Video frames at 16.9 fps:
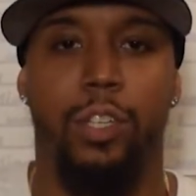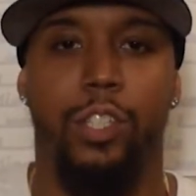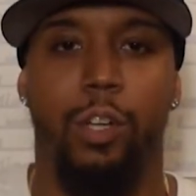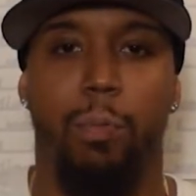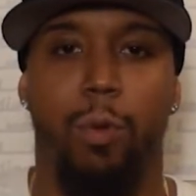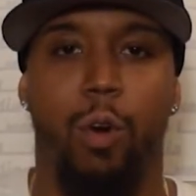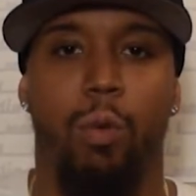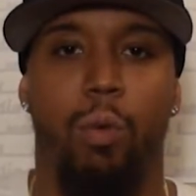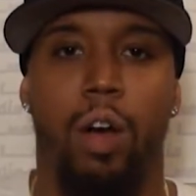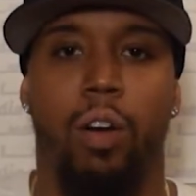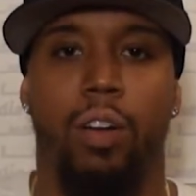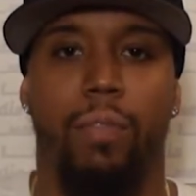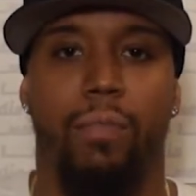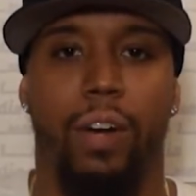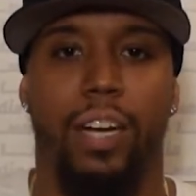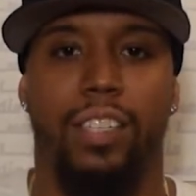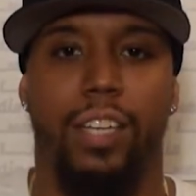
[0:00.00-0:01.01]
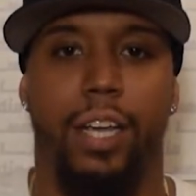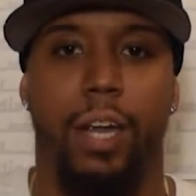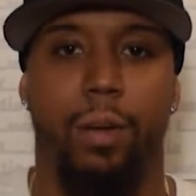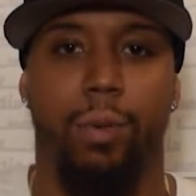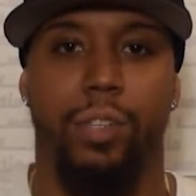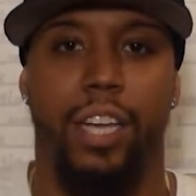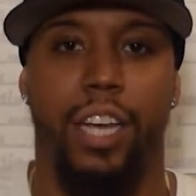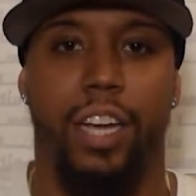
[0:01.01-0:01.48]
It's your boy Raul Infante here
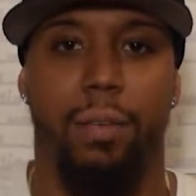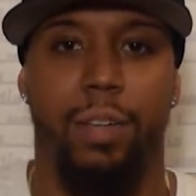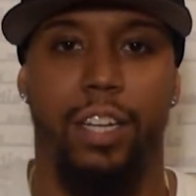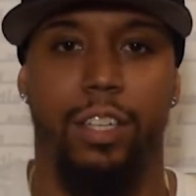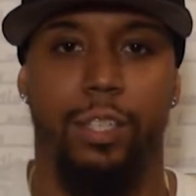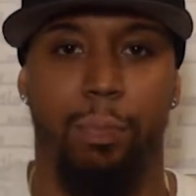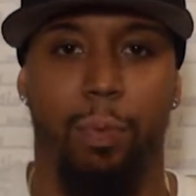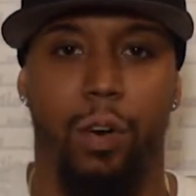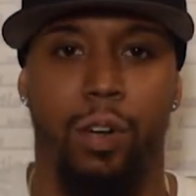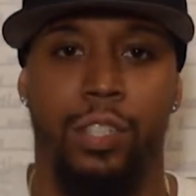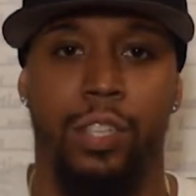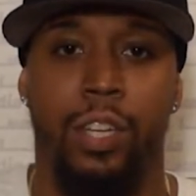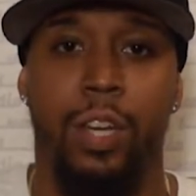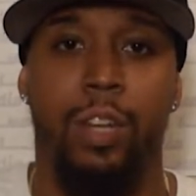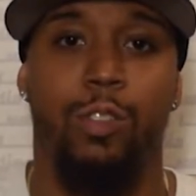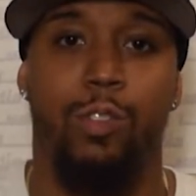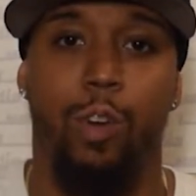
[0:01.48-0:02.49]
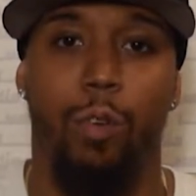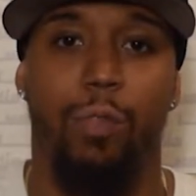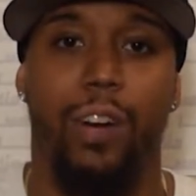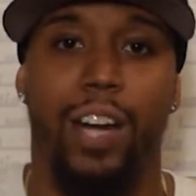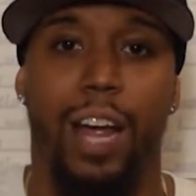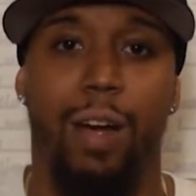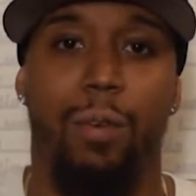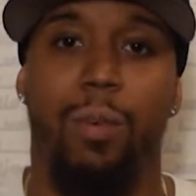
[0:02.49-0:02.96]
with Taking This Sports. Don't
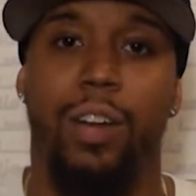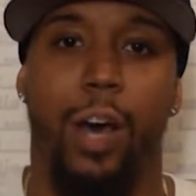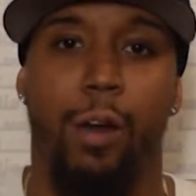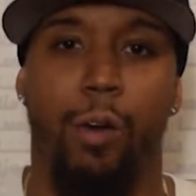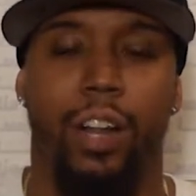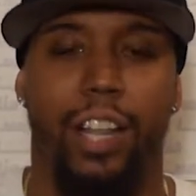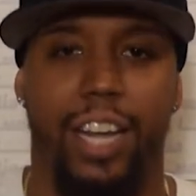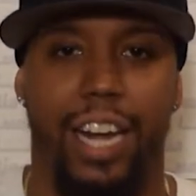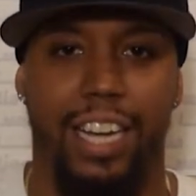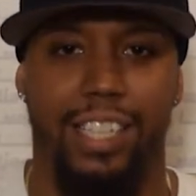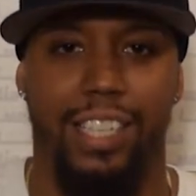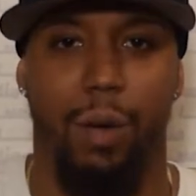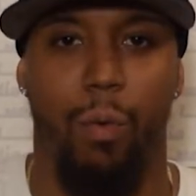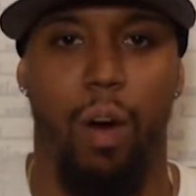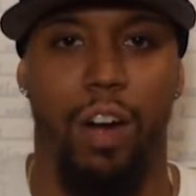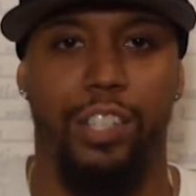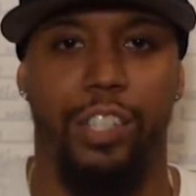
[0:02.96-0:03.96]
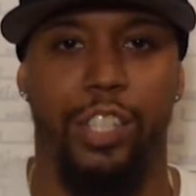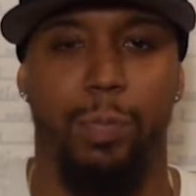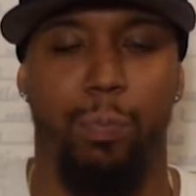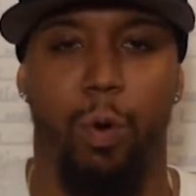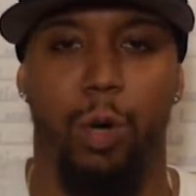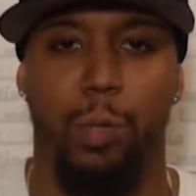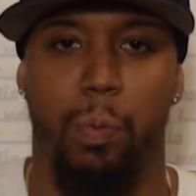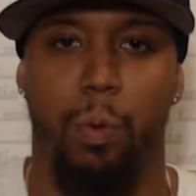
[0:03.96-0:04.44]
forget, we're not only the guys that watch these
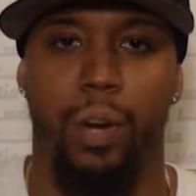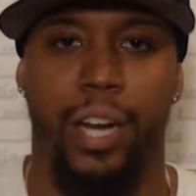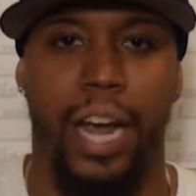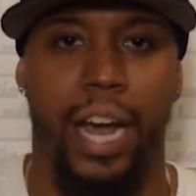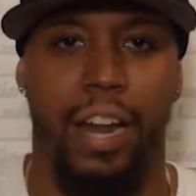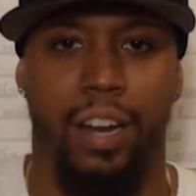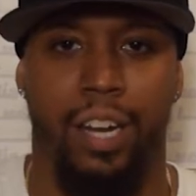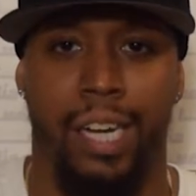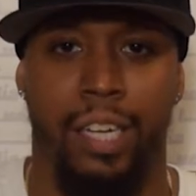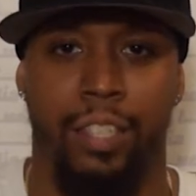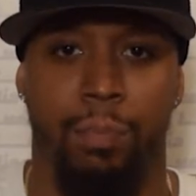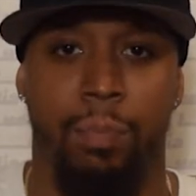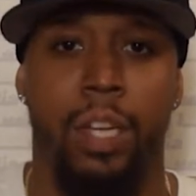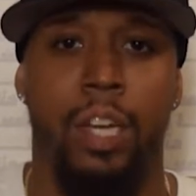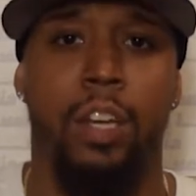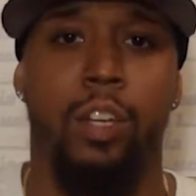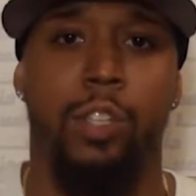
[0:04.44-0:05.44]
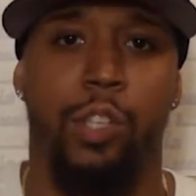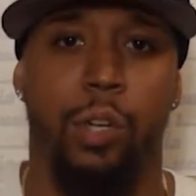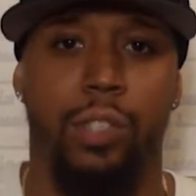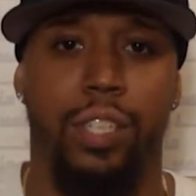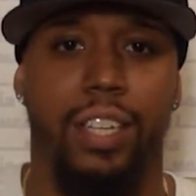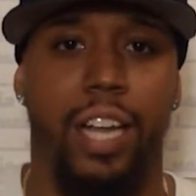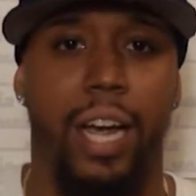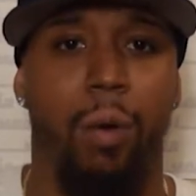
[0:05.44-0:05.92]
sports, but we analyze them. So
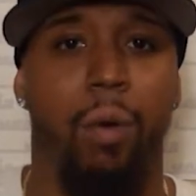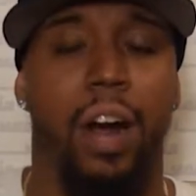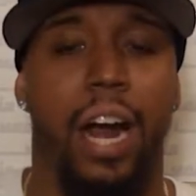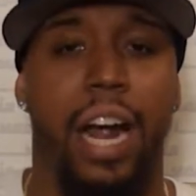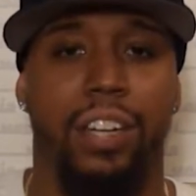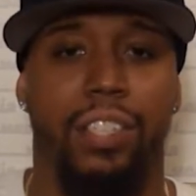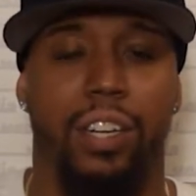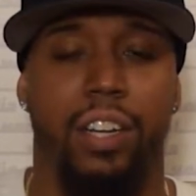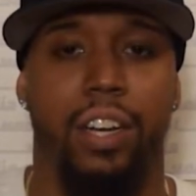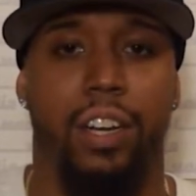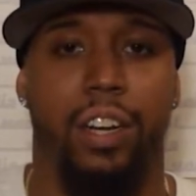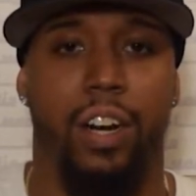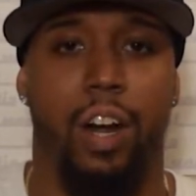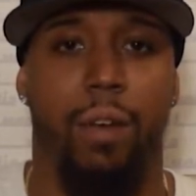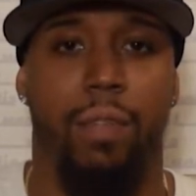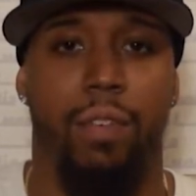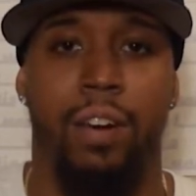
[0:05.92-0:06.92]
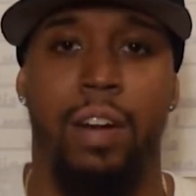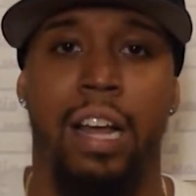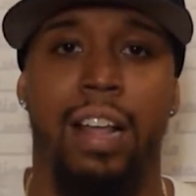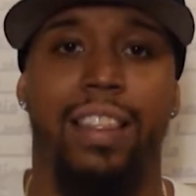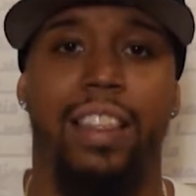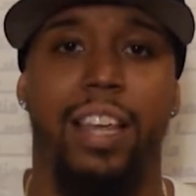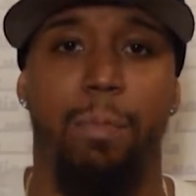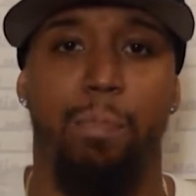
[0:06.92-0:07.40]
today we're actually going to cover
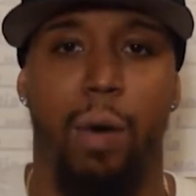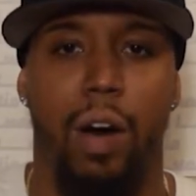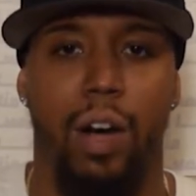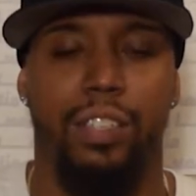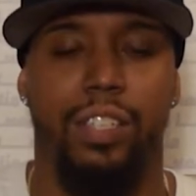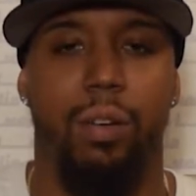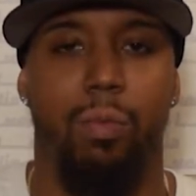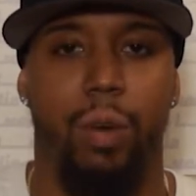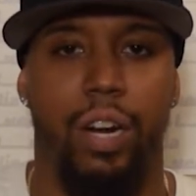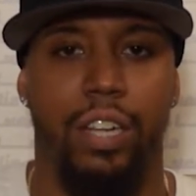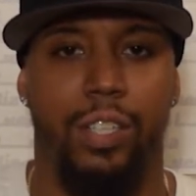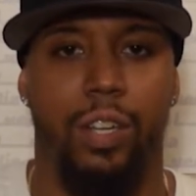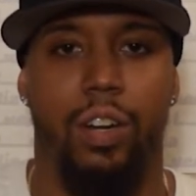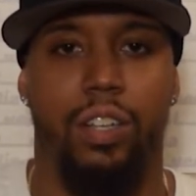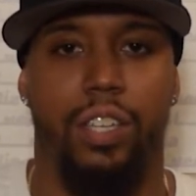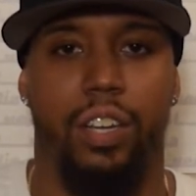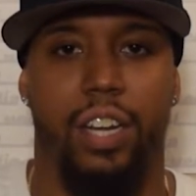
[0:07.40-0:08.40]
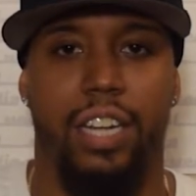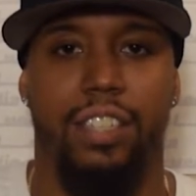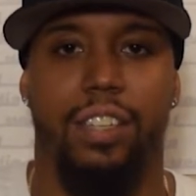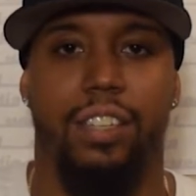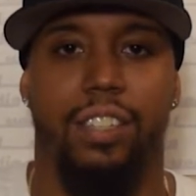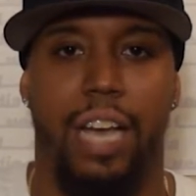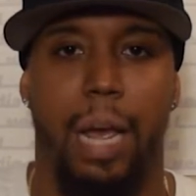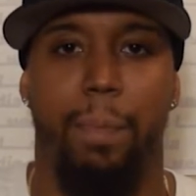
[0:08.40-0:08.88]
the Boston Red Sox against
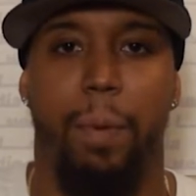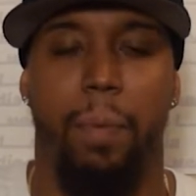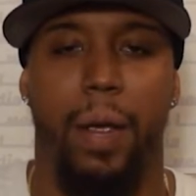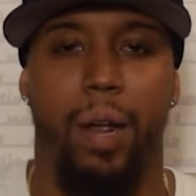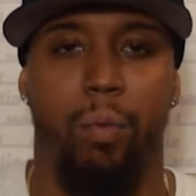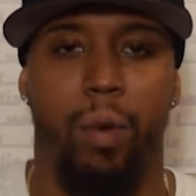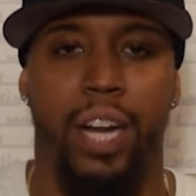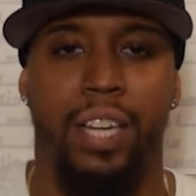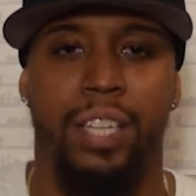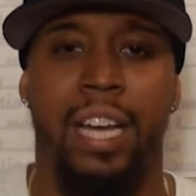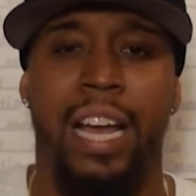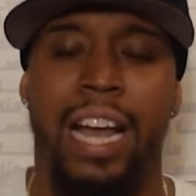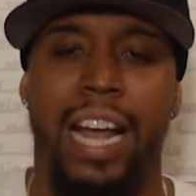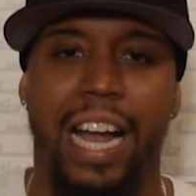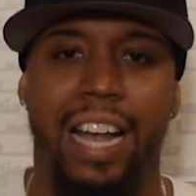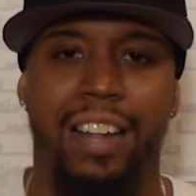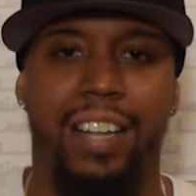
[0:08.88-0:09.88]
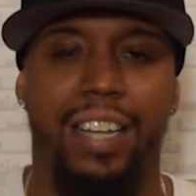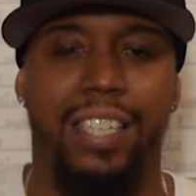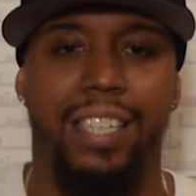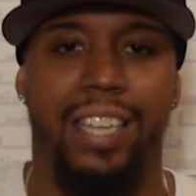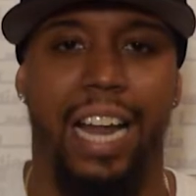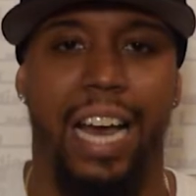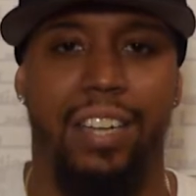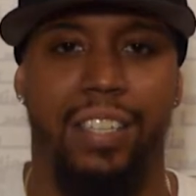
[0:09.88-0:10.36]
the Tampa Bay Rays in
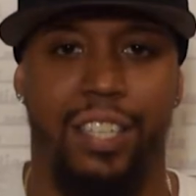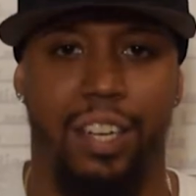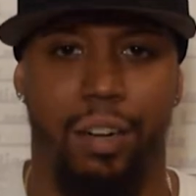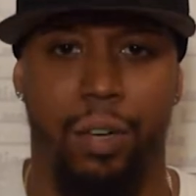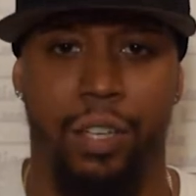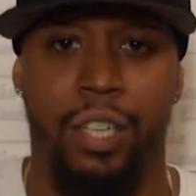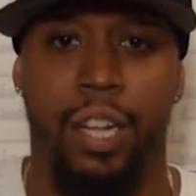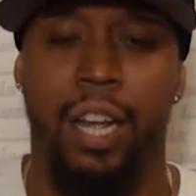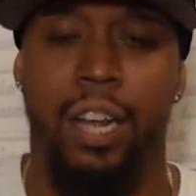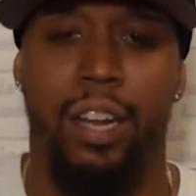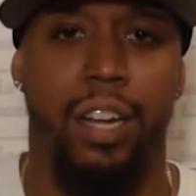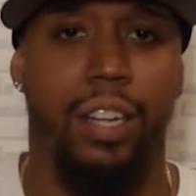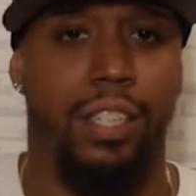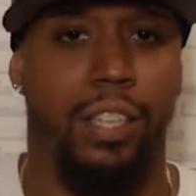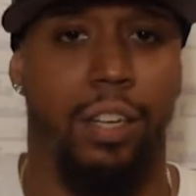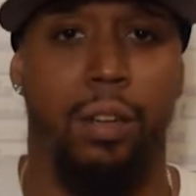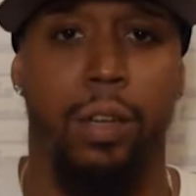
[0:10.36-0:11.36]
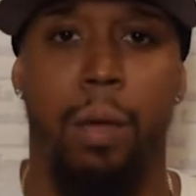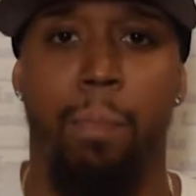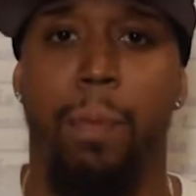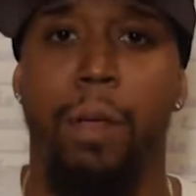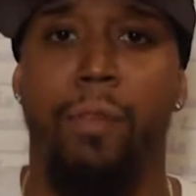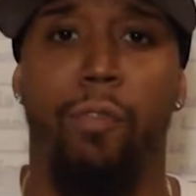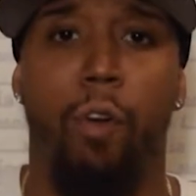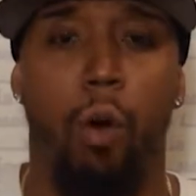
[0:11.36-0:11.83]
this last series. Listen,
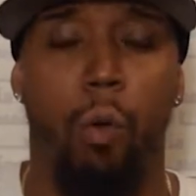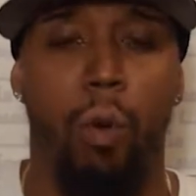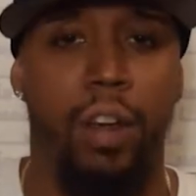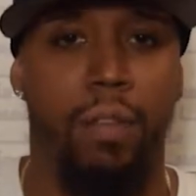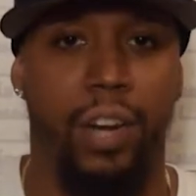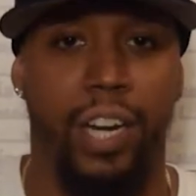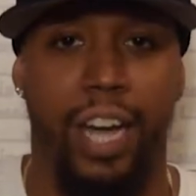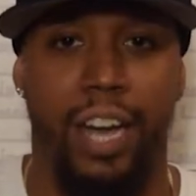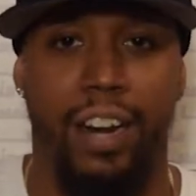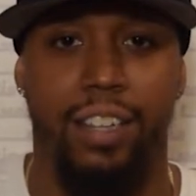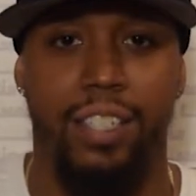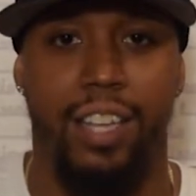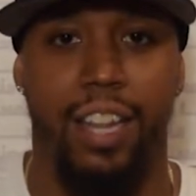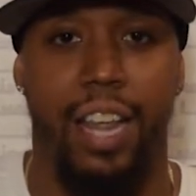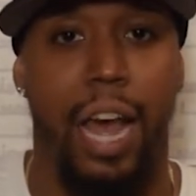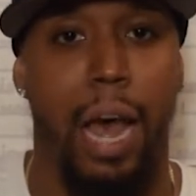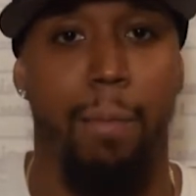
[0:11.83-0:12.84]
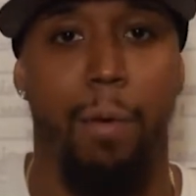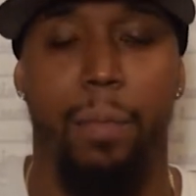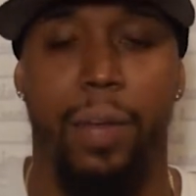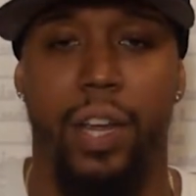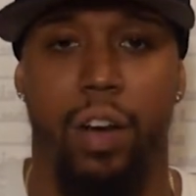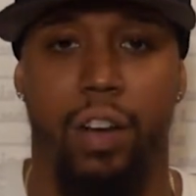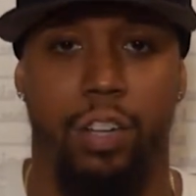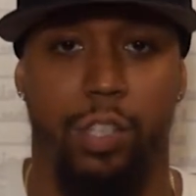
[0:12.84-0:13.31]
before we even get into that, I'm going to
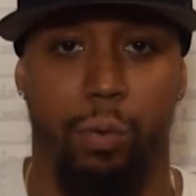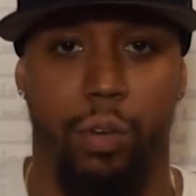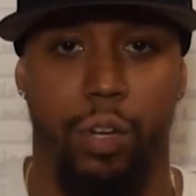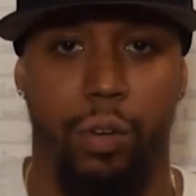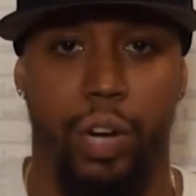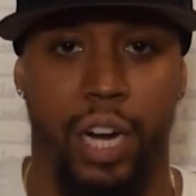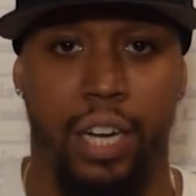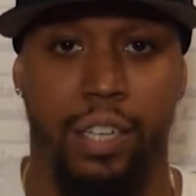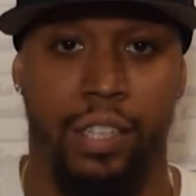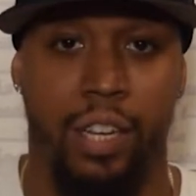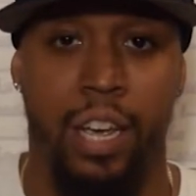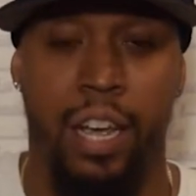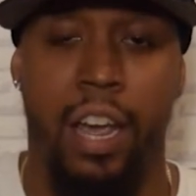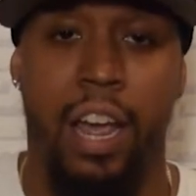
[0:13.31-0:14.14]
be honest with you guys.